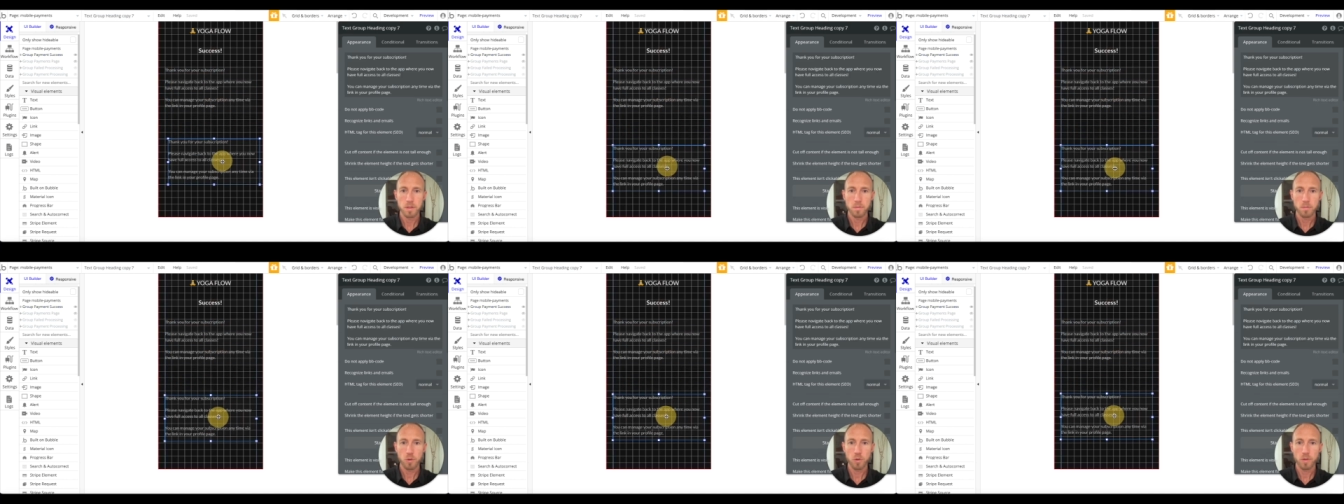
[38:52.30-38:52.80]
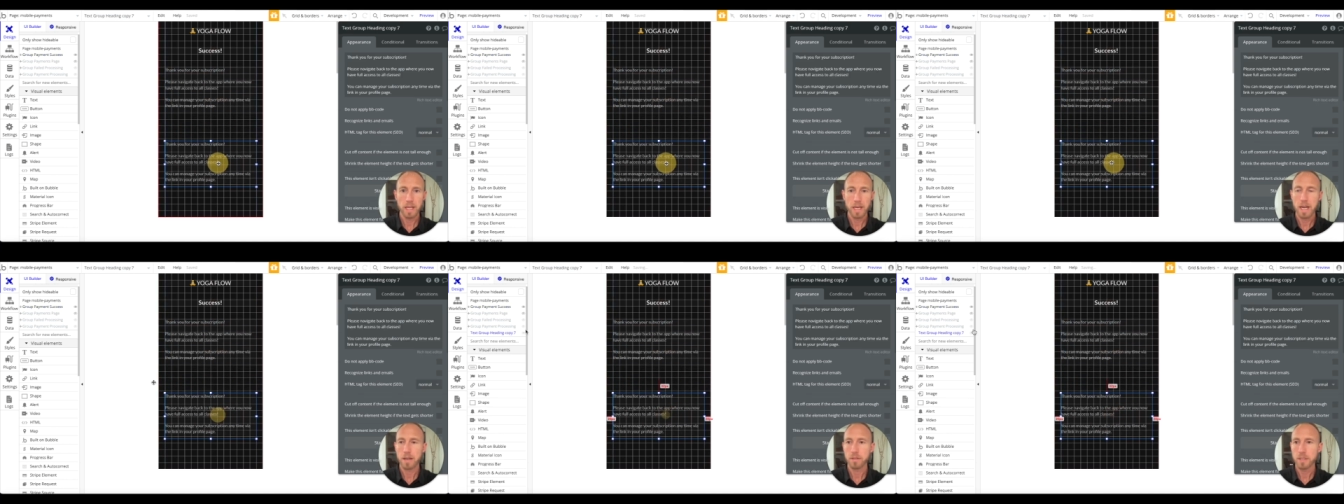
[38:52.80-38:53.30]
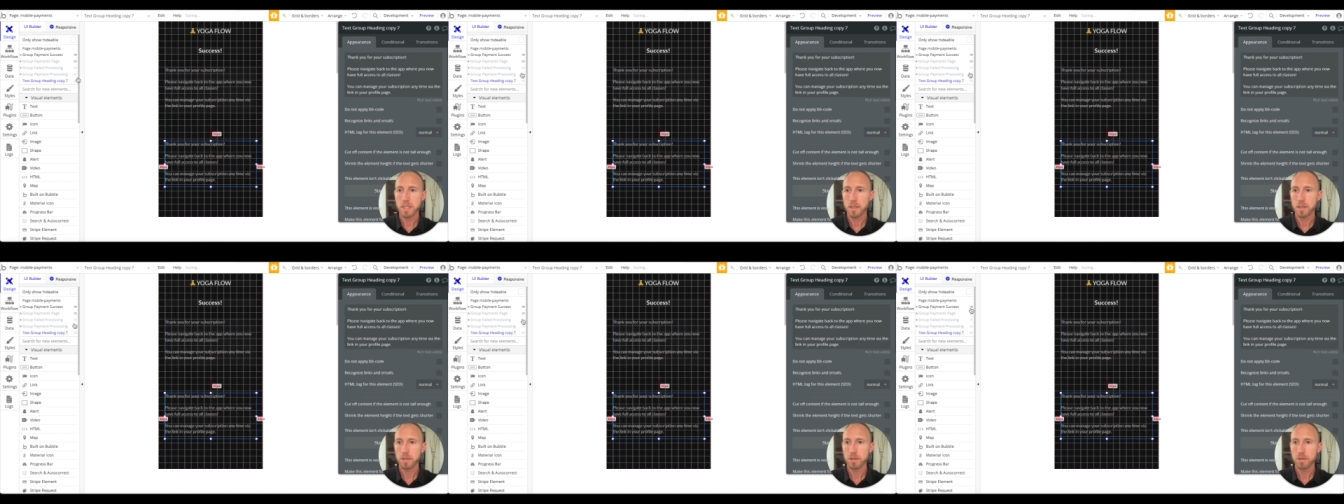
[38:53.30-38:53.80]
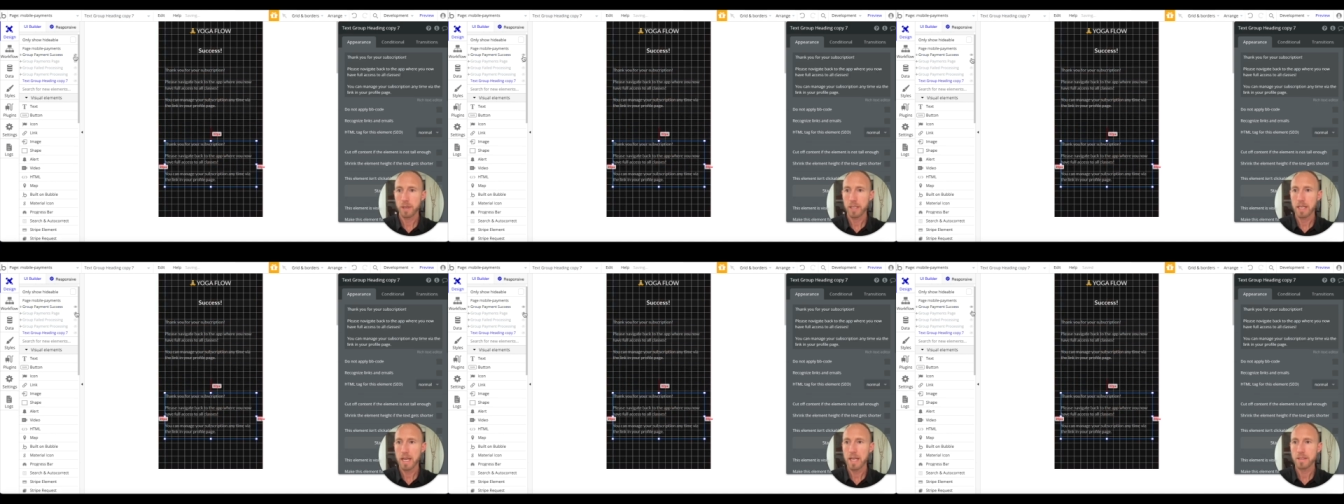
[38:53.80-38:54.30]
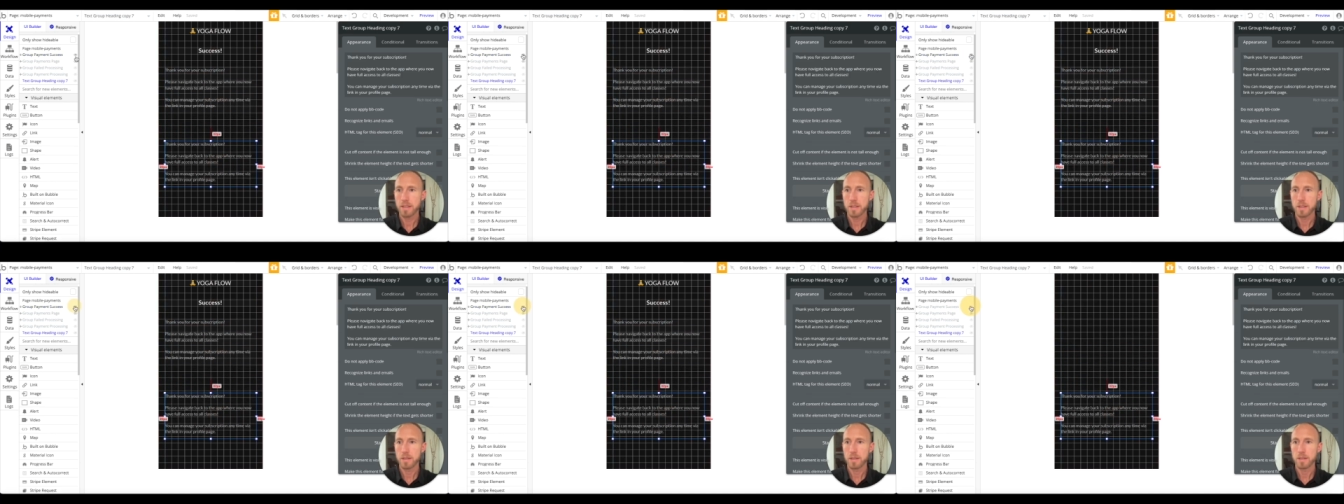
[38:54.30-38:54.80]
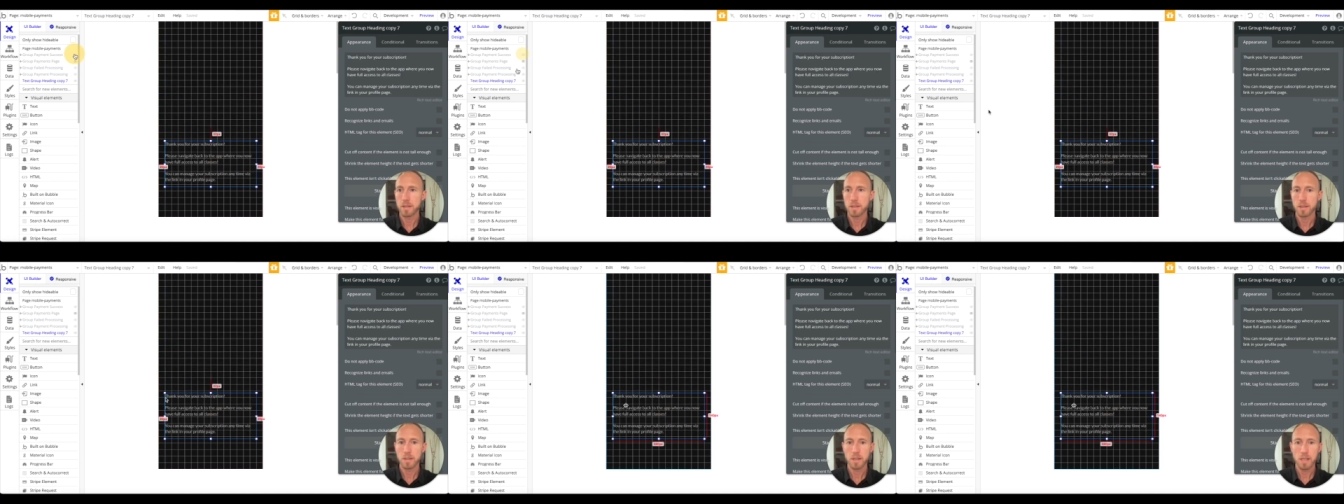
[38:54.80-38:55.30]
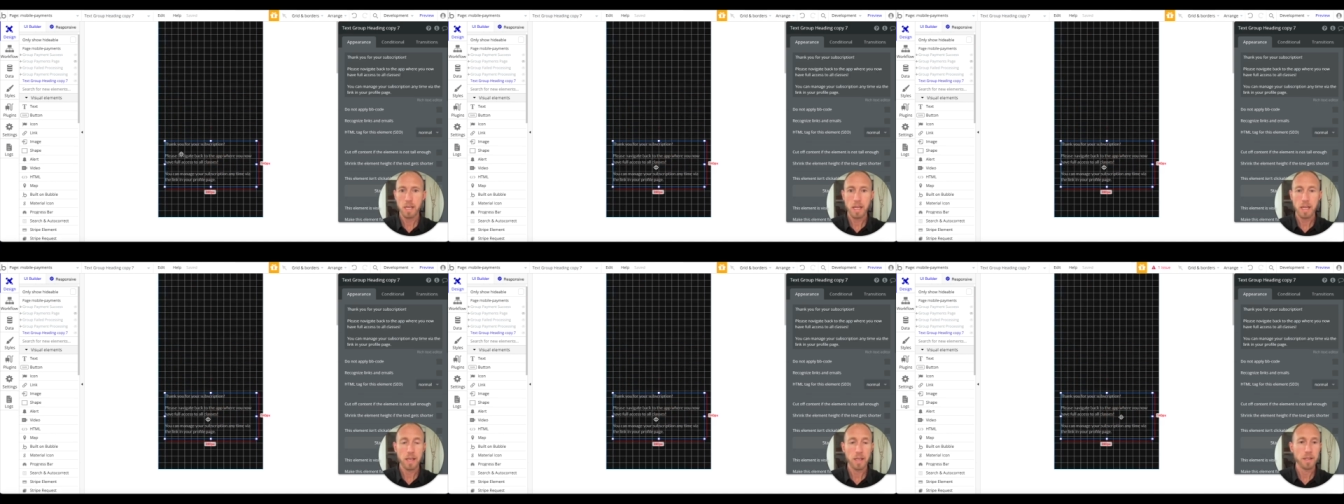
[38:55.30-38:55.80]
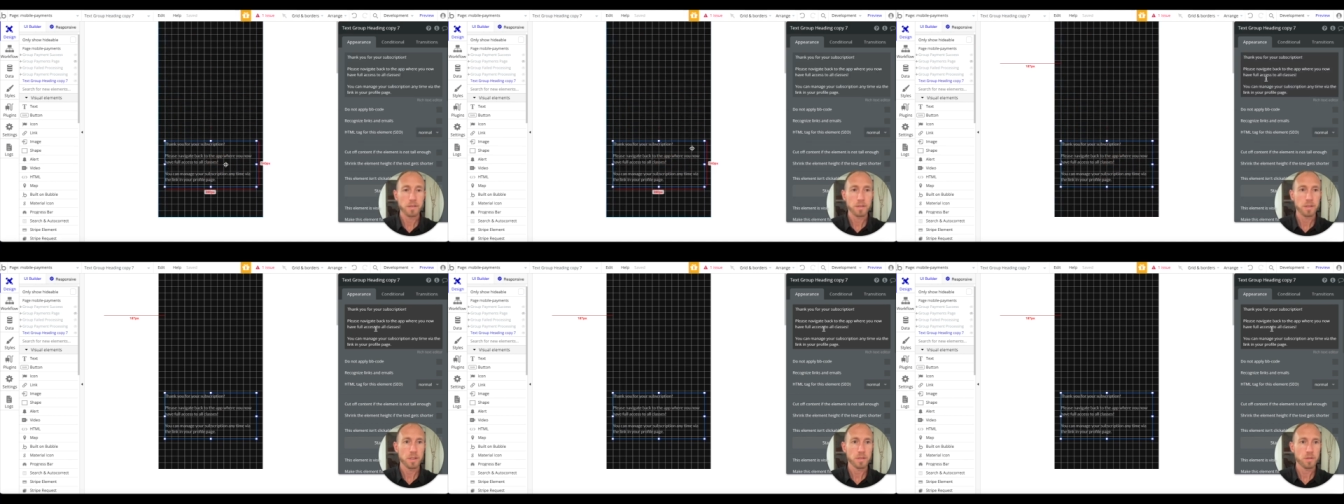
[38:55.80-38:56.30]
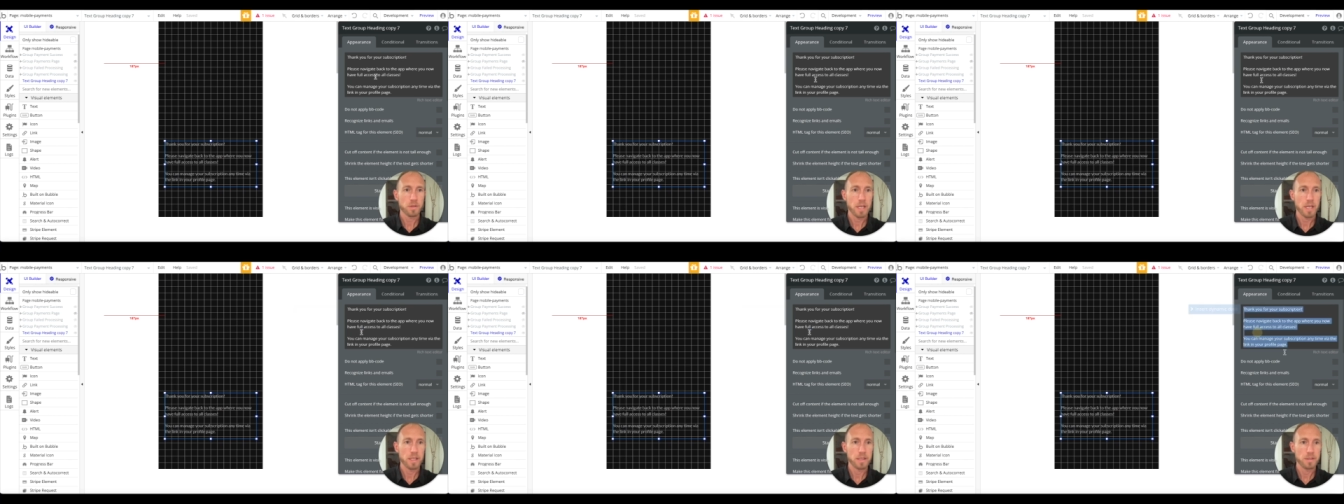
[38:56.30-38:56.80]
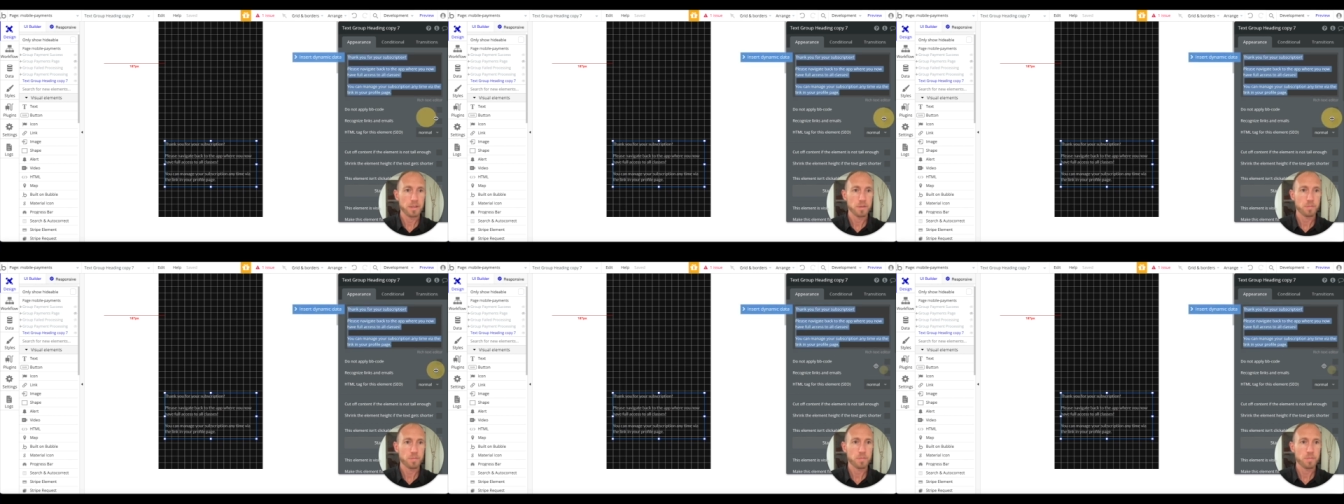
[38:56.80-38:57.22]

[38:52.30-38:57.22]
pull that out here so I can access it and let's go ahead and just